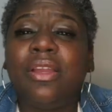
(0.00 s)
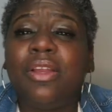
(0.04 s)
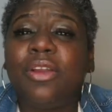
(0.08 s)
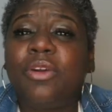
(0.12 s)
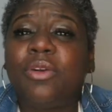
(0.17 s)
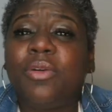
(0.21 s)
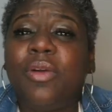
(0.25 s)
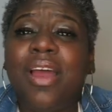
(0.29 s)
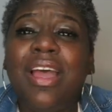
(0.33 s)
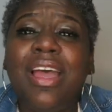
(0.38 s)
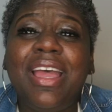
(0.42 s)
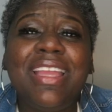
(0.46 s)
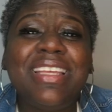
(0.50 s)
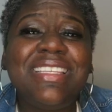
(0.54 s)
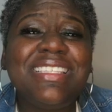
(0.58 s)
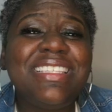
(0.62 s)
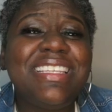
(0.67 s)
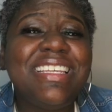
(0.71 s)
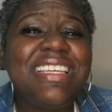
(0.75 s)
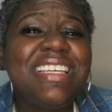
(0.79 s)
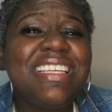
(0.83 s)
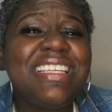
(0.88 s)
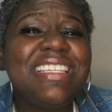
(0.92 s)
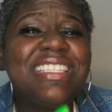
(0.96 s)
Christ
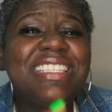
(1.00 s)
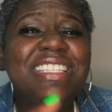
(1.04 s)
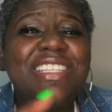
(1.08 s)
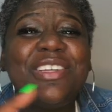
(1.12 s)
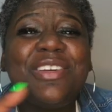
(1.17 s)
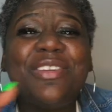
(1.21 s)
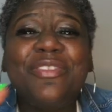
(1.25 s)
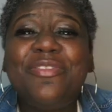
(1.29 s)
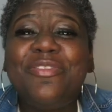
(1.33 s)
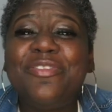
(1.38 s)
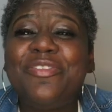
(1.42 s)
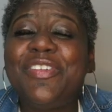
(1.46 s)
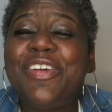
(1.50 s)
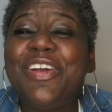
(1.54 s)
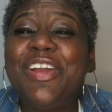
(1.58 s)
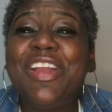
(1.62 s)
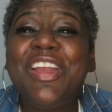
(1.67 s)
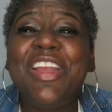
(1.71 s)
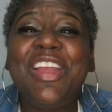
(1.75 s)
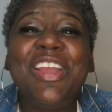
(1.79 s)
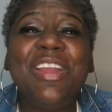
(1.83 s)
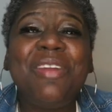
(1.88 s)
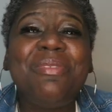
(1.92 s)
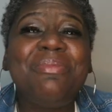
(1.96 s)
is the
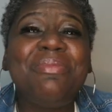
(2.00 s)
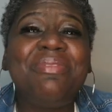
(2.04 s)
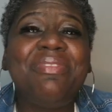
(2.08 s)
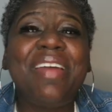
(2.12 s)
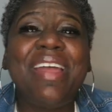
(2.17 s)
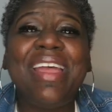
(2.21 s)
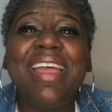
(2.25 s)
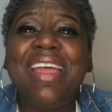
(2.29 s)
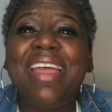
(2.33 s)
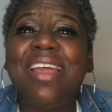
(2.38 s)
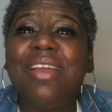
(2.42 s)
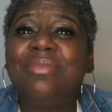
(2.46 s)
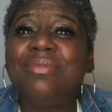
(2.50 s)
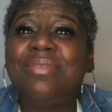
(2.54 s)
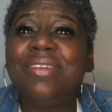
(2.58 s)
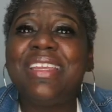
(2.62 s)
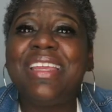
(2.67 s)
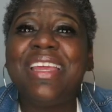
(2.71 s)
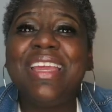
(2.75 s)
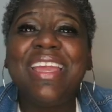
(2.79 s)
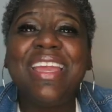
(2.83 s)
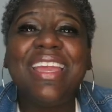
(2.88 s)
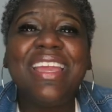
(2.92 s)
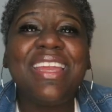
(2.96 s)
firm
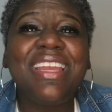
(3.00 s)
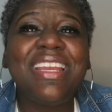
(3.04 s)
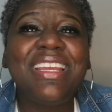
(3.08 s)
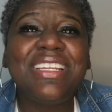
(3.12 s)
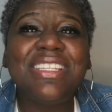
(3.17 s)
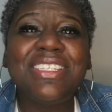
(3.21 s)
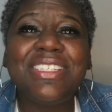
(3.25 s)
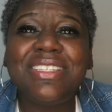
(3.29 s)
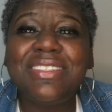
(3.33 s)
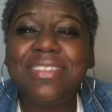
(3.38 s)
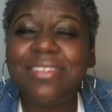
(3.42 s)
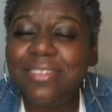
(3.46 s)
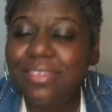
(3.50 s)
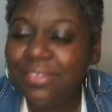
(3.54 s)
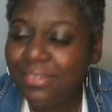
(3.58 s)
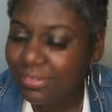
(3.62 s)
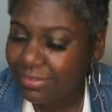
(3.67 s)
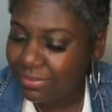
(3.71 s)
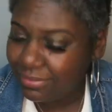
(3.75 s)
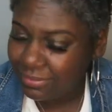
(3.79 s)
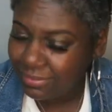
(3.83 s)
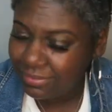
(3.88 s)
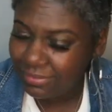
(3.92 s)
foundation.